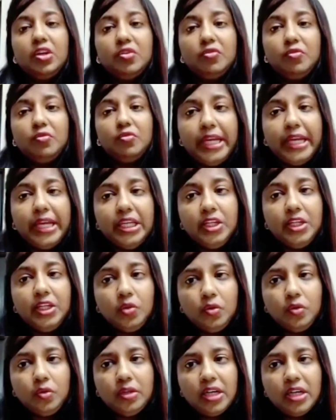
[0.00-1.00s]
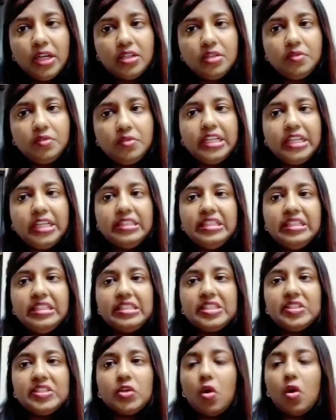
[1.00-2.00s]
When you cut away
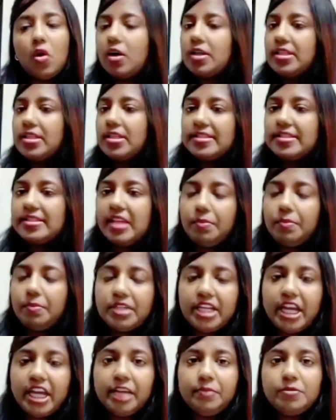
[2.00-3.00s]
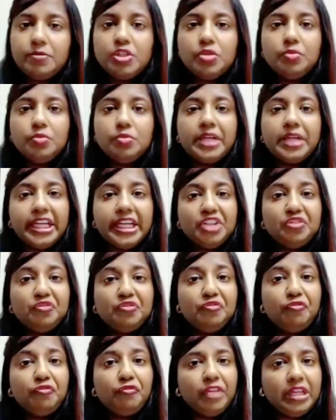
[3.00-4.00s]
these cords, sometimes you might
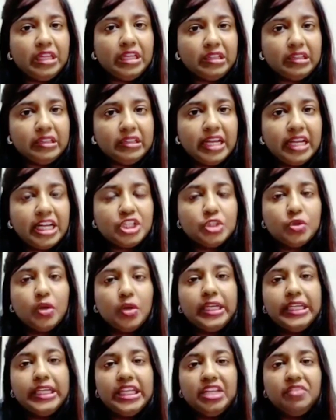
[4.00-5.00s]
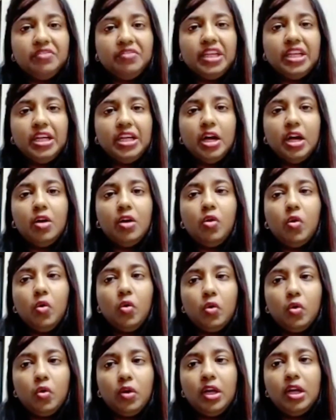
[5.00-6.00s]
feel that you are leaving a
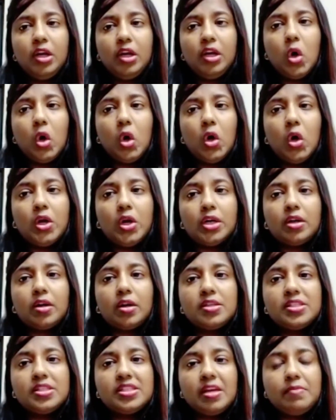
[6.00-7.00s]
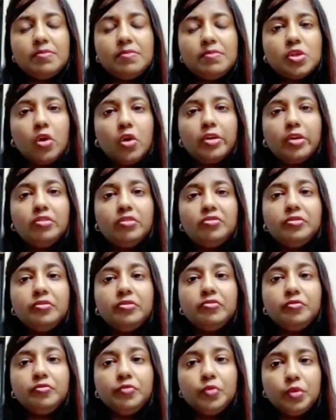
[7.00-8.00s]
hole or some sort of a
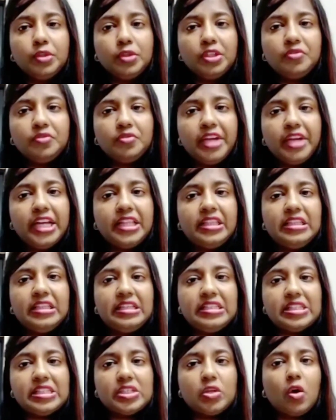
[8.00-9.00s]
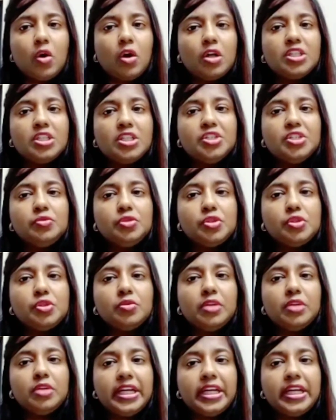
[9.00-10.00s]
wound where these cords used to
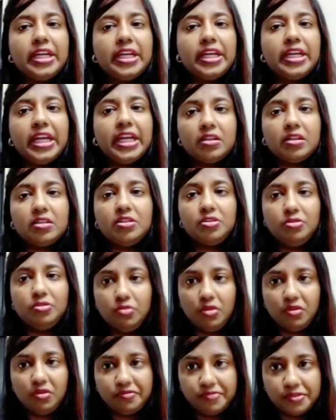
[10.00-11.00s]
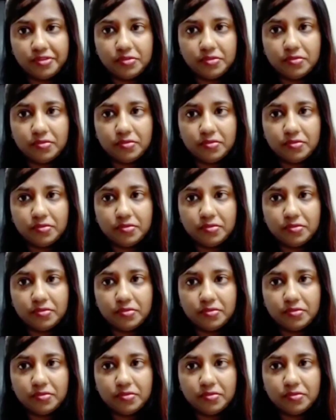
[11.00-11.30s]
connect the two of you.